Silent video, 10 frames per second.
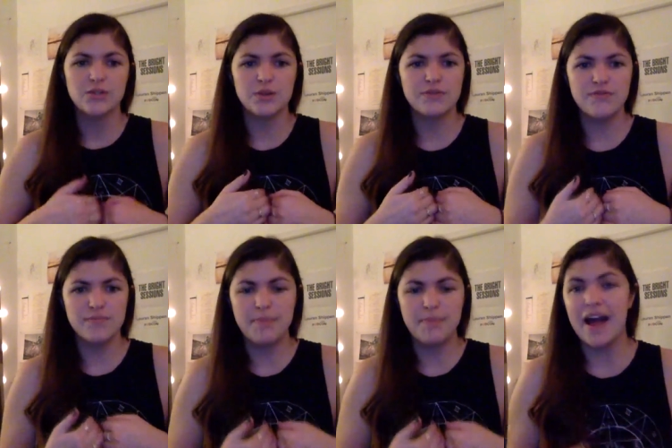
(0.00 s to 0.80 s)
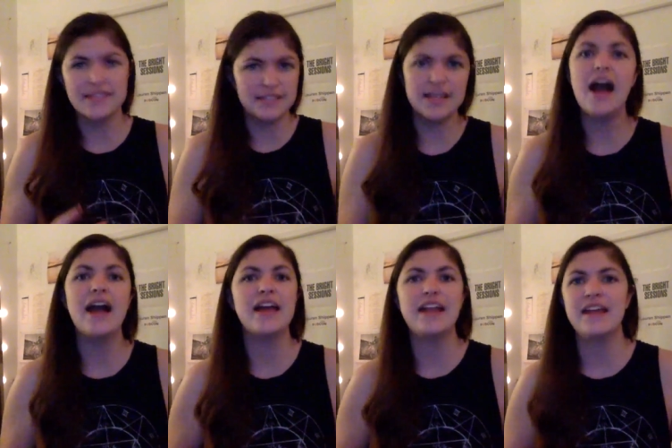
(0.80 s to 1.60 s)
sort of by
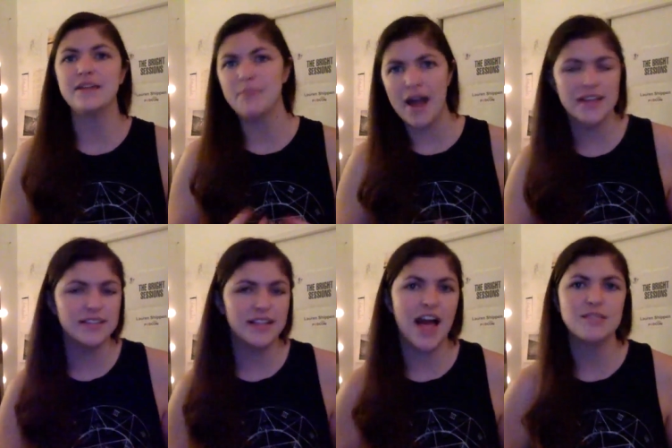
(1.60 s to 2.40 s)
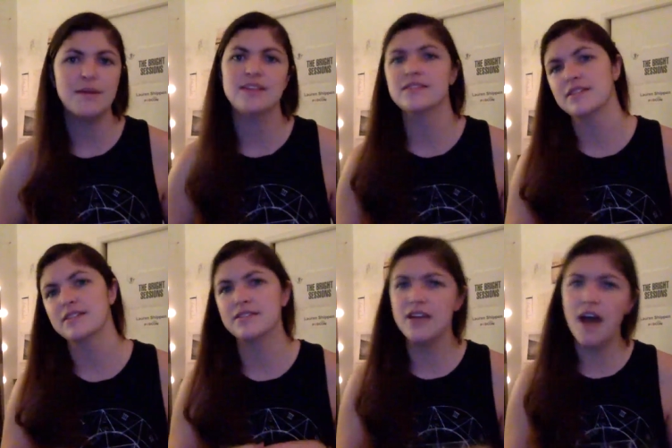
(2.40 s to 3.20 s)
society and by his classmates to
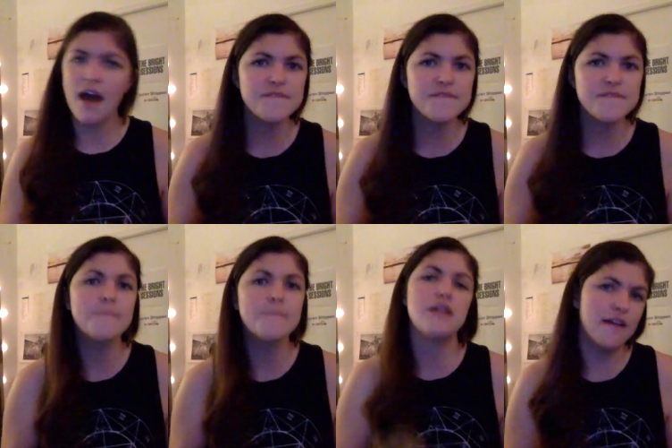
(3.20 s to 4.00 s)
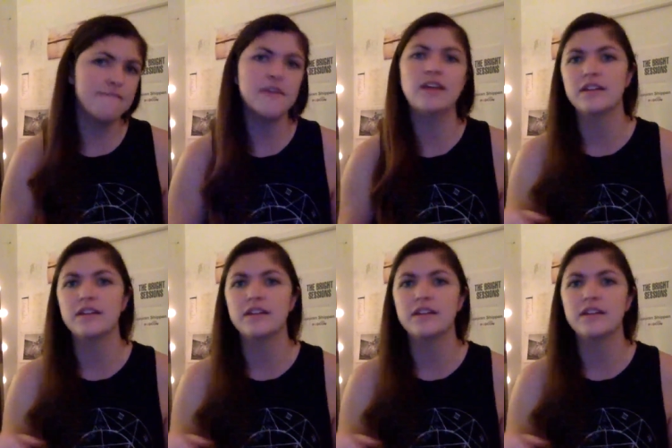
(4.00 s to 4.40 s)
toughen up and not